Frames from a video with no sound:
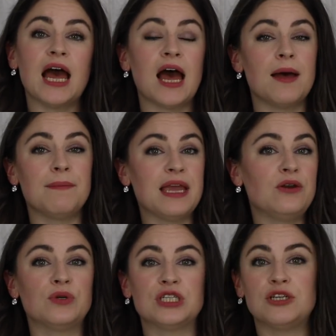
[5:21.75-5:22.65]

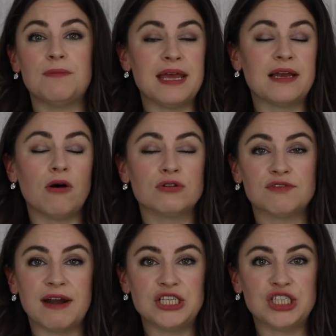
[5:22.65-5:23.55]
in order to make
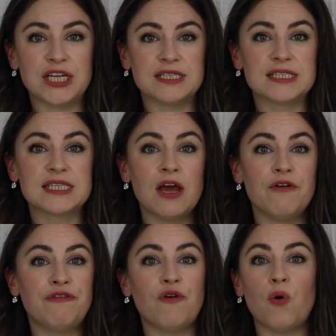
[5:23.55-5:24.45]
alterations
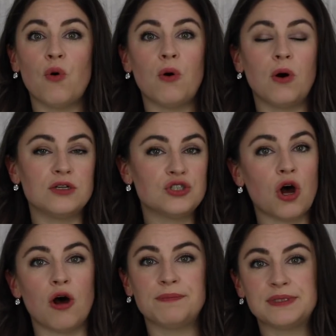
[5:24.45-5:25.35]
for
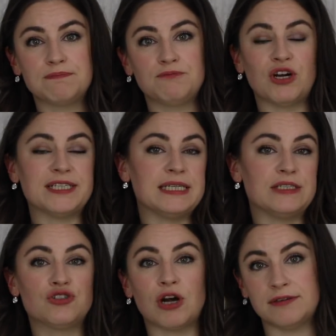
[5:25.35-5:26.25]
tops,
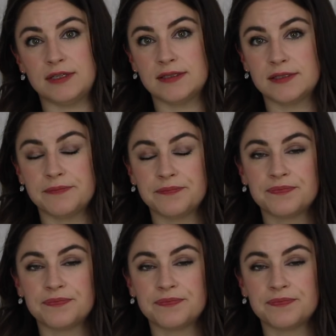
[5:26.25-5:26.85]
dresses, trousers.